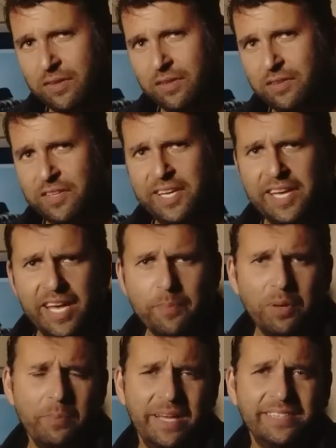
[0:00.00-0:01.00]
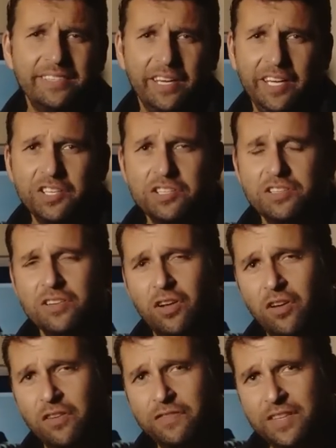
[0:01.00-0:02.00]
The implementation
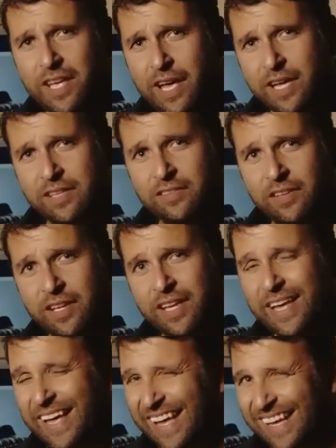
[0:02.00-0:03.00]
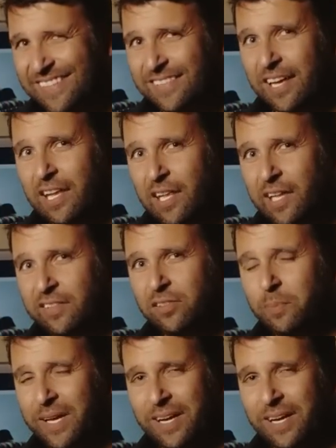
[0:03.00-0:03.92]
of the ND is a little bit